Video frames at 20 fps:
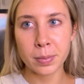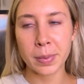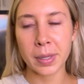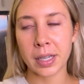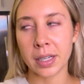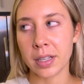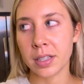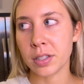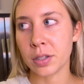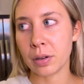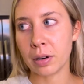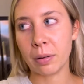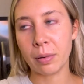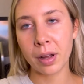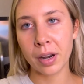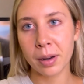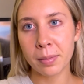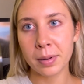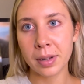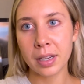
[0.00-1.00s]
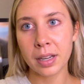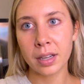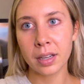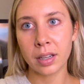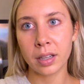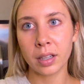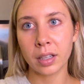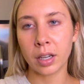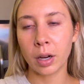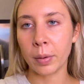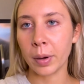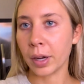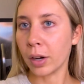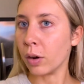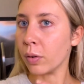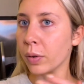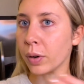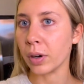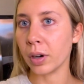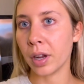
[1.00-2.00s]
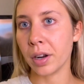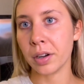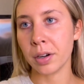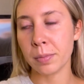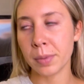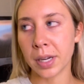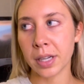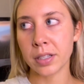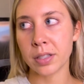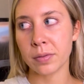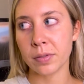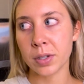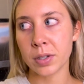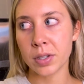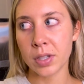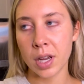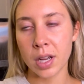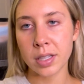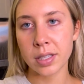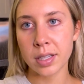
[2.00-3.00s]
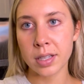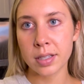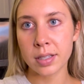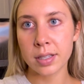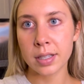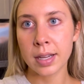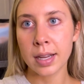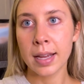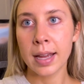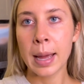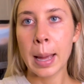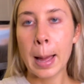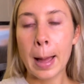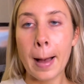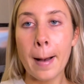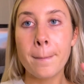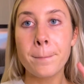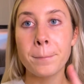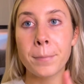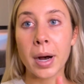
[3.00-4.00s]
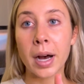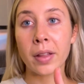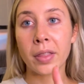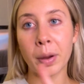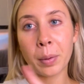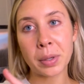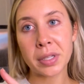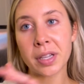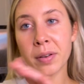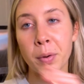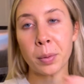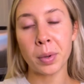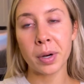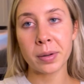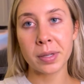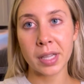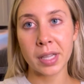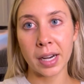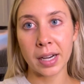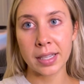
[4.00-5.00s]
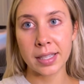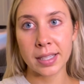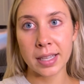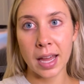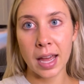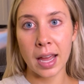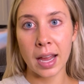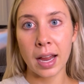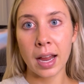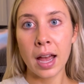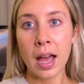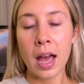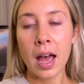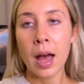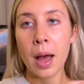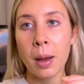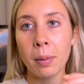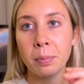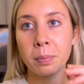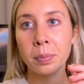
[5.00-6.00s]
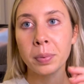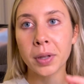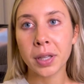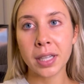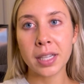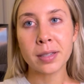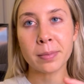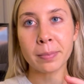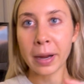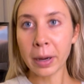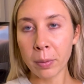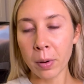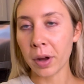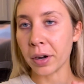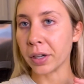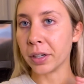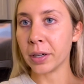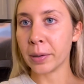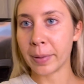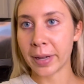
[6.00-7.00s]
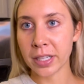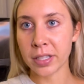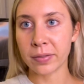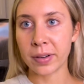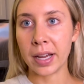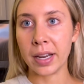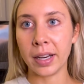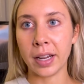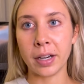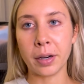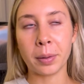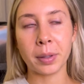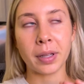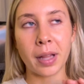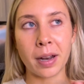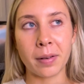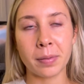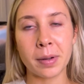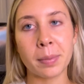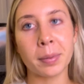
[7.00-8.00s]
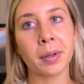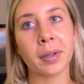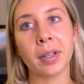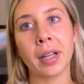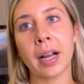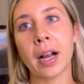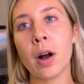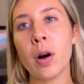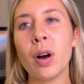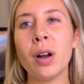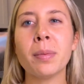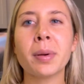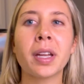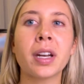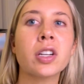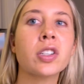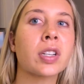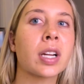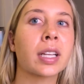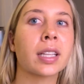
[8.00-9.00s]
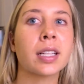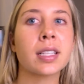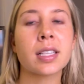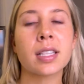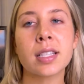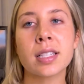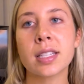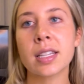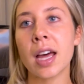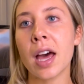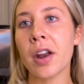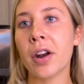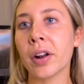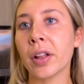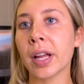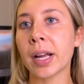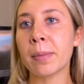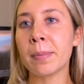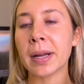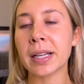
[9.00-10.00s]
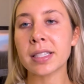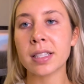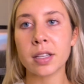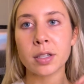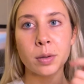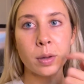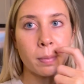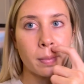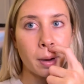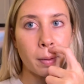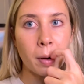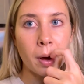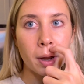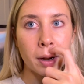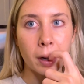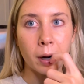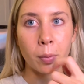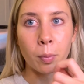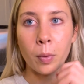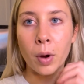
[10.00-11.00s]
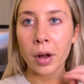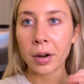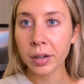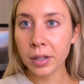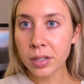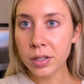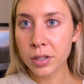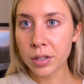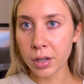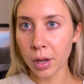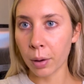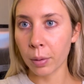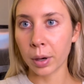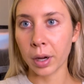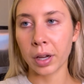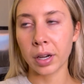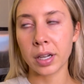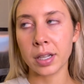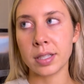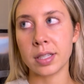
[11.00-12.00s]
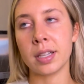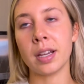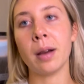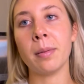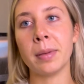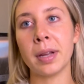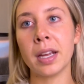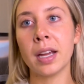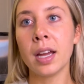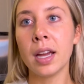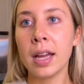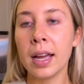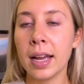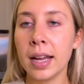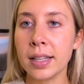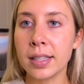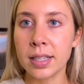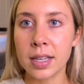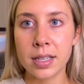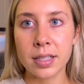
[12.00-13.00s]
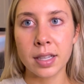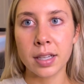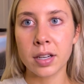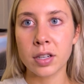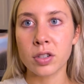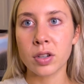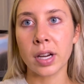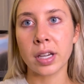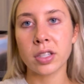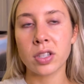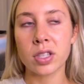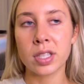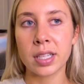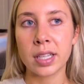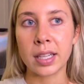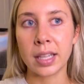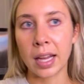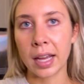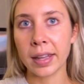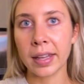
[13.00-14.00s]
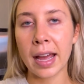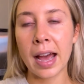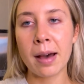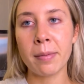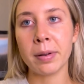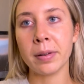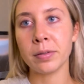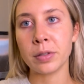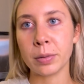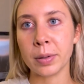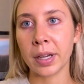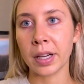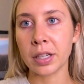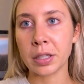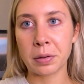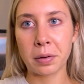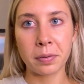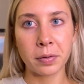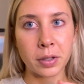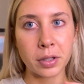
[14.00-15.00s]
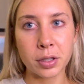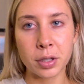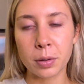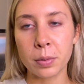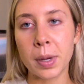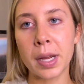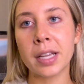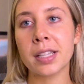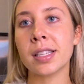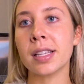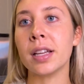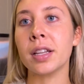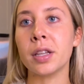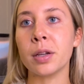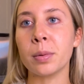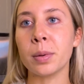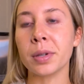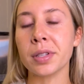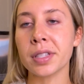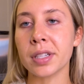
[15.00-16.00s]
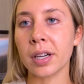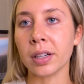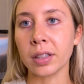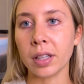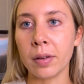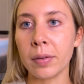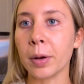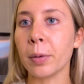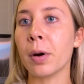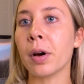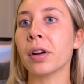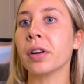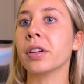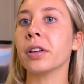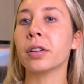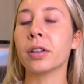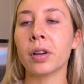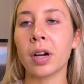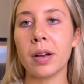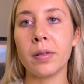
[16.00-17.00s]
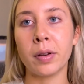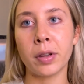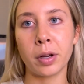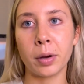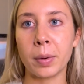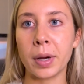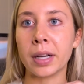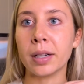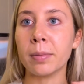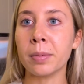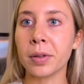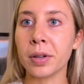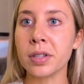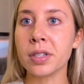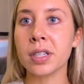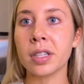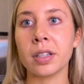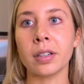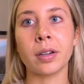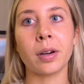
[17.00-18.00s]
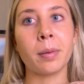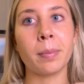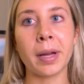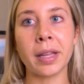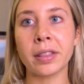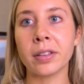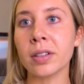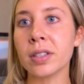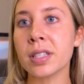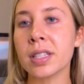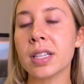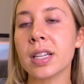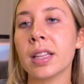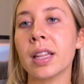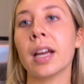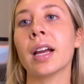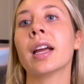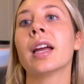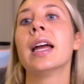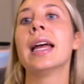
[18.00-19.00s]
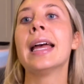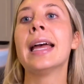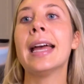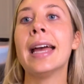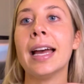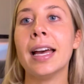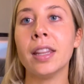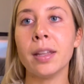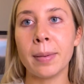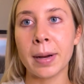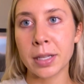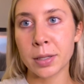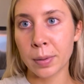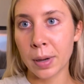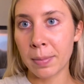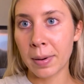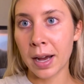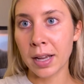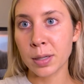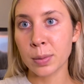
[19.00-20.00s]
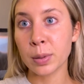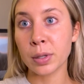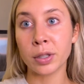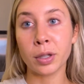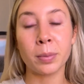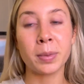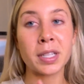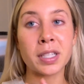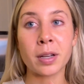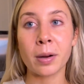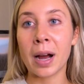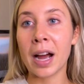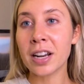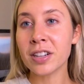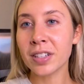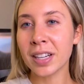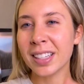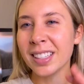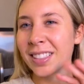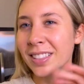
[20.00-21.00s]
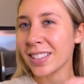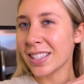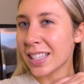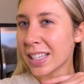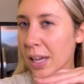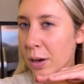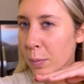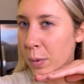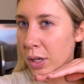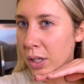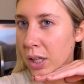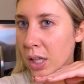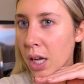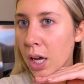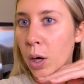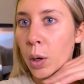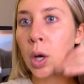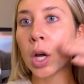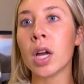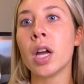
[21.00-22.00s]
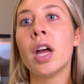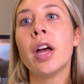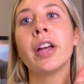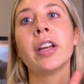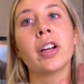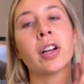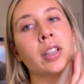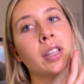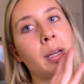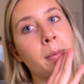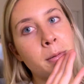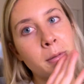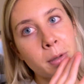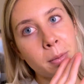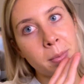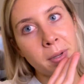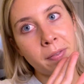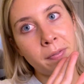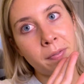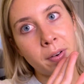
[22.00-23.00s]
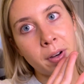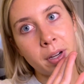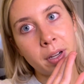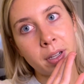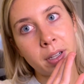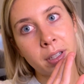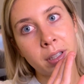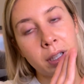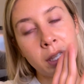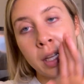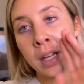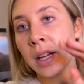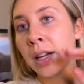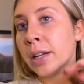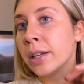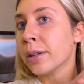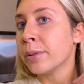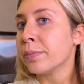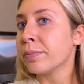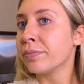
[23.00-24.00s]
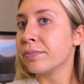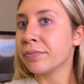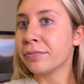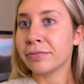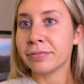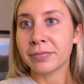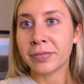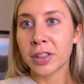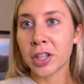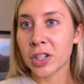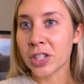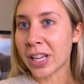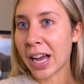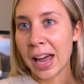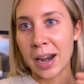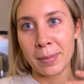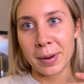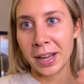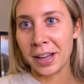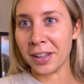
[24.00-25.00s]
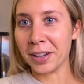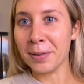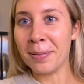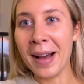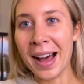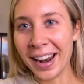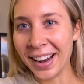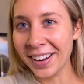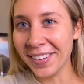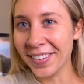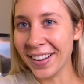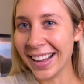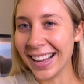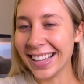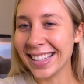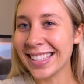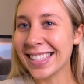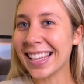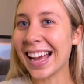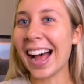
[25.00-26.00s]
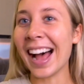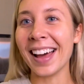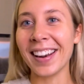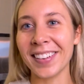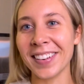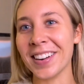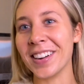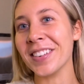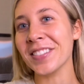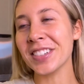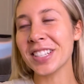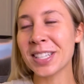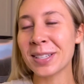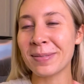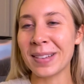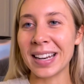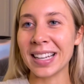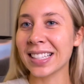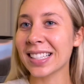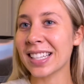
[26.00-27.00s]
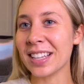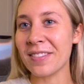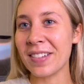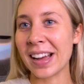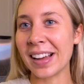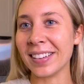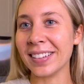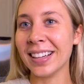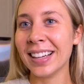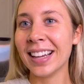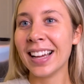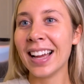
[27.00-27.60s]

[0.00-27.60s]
because you don't want to be going over or under because of your sauces. But that wasn't even what I was gonna say. Please make water your best friend. I know a lot of people are like, oh, I'm gonna drink this instead, or like mix this with my water. Water is so good. It's yummy. It's easy to drink. Just get in the habit of doing it. Do it for 2 weeks and you will start loving water. You'll crave it. You'll wake up thirsty. You'll go to bed thirsty, like in the best way possible. You'll be so hydrated. Your skin will glow. Your lips will be full. There's gotta be other benefits. I don't know. I'm just spitting some out.